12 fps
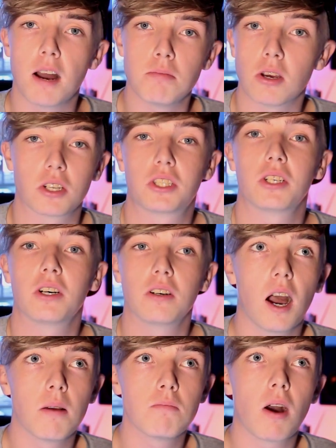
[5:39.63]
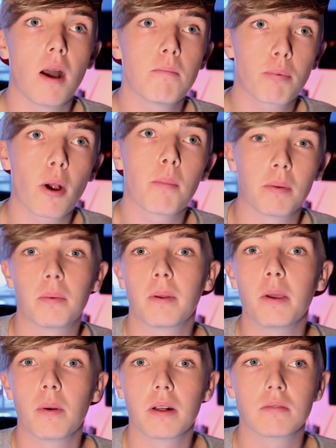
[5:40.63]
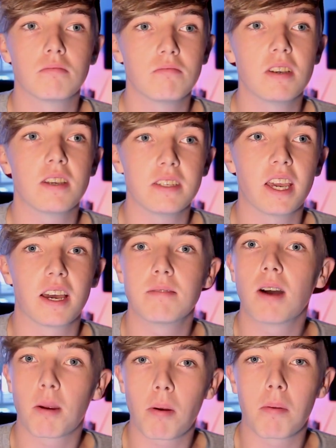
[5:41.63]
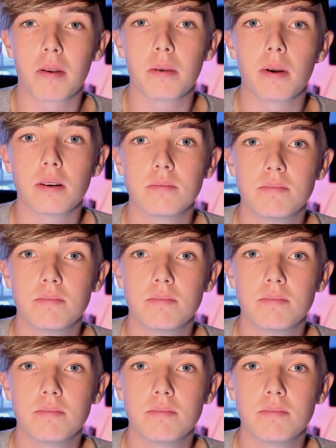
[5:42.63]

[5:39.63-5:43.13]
I'm not sure. I'm probably will. Yeah, I probably will.